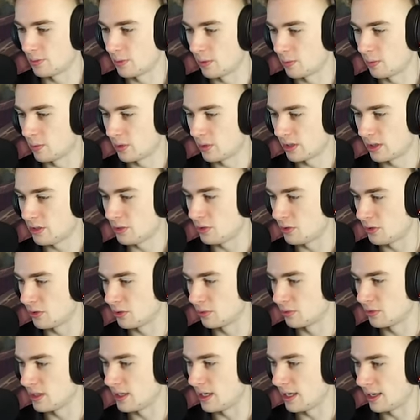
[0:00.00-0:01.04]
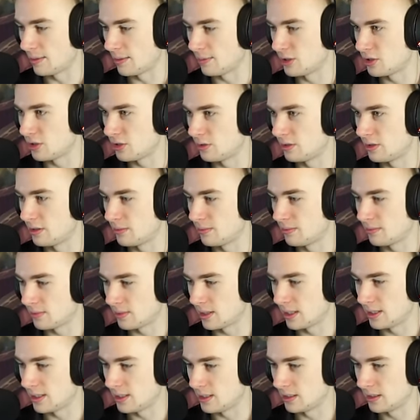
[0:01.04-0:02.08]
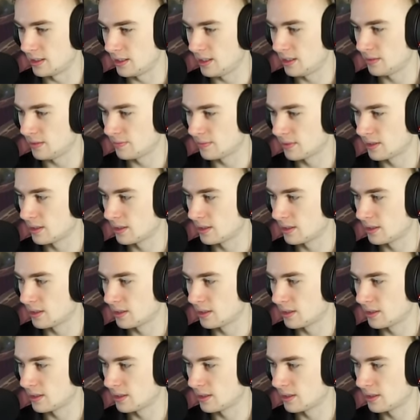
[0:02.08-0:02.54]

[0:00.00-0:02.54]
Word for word: We want to do three damage to him, ideally.